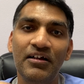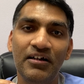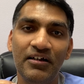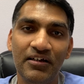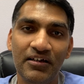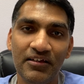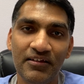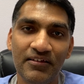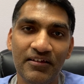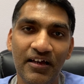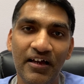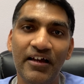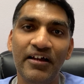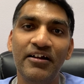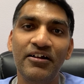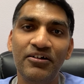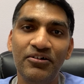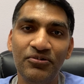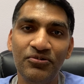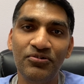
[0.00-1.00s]

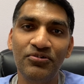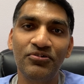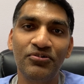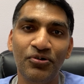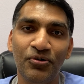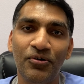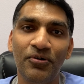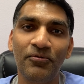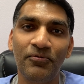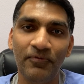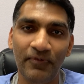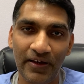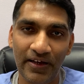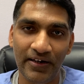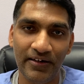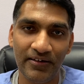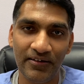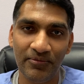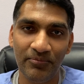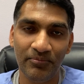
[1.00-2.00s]
designed to store
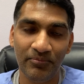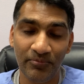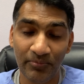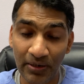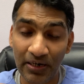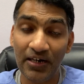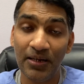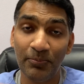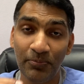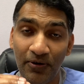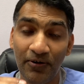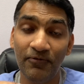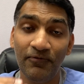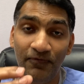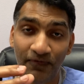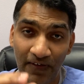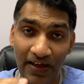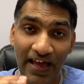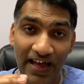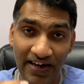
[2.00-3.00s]
fat. Buildup of
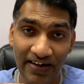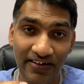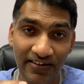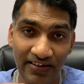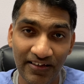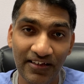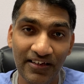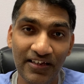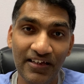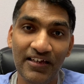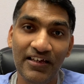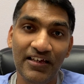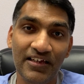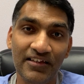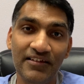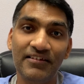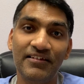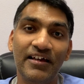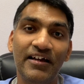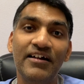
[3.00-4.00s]
fat
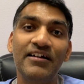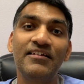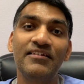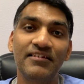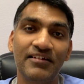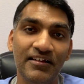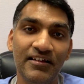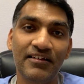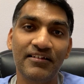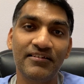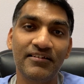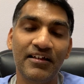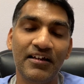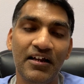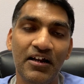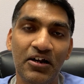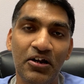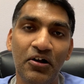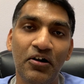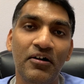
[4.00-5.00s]
inside cells that
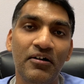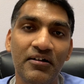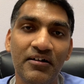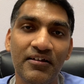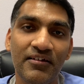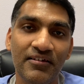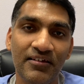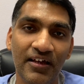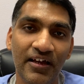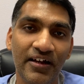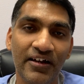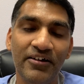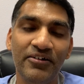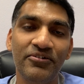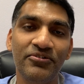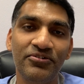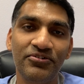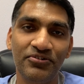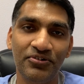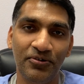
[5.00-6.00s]
are not designed
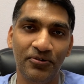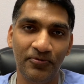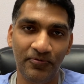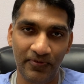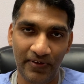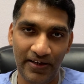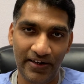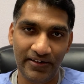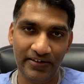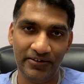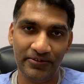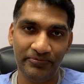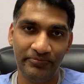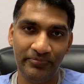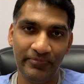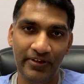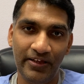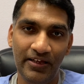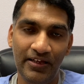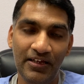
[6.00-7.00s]
to store fat.
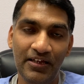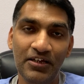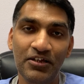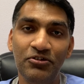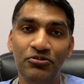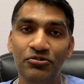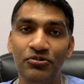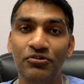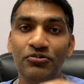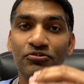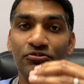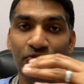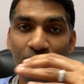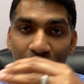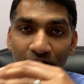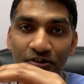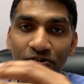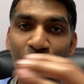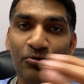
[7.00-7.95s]
So sugars